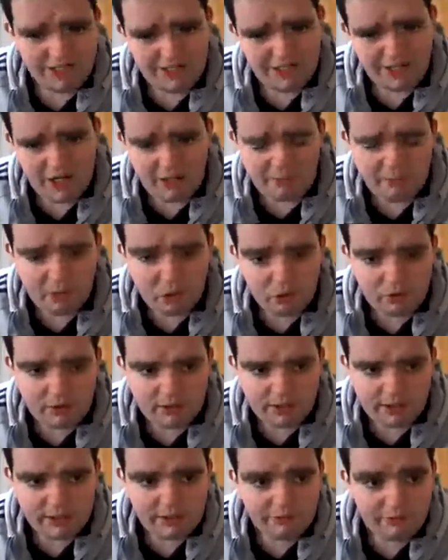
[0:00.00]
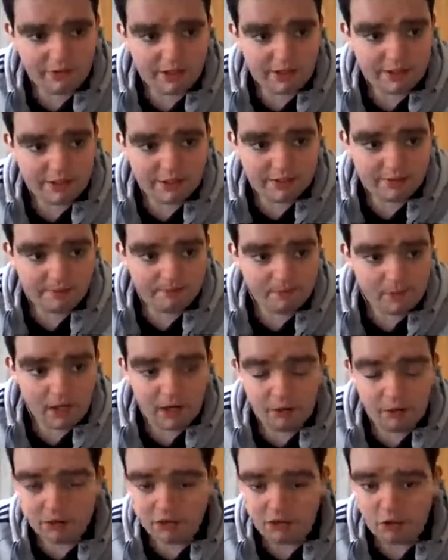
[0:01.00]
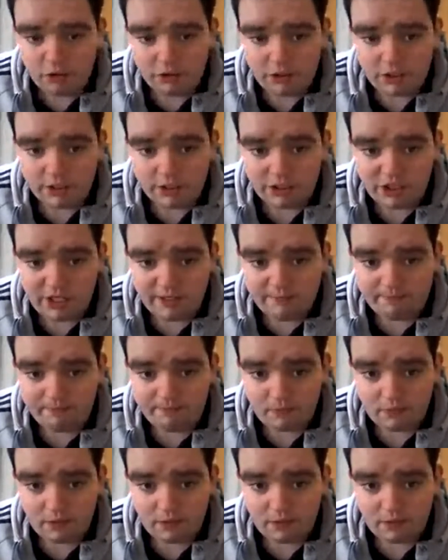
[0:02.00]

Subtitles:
noticing was I was going to the gym